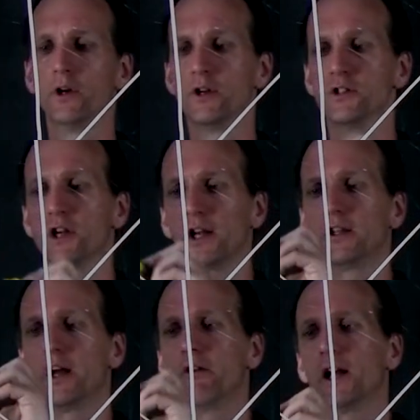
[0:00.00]

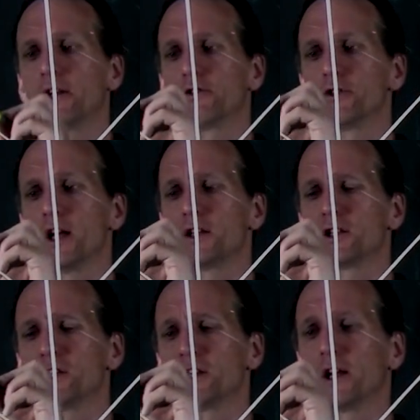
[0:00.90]
secondary electrons
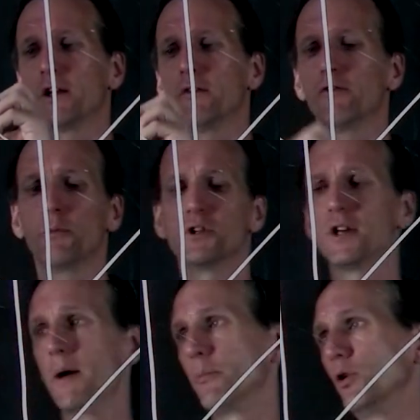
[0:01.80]
exiting from the
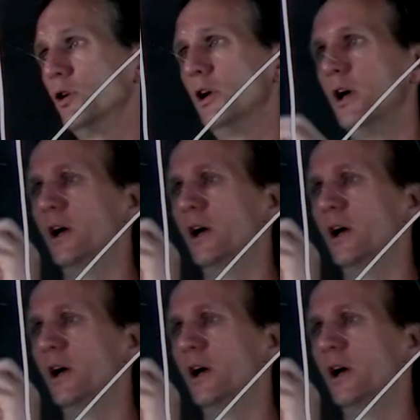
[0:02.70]
sample,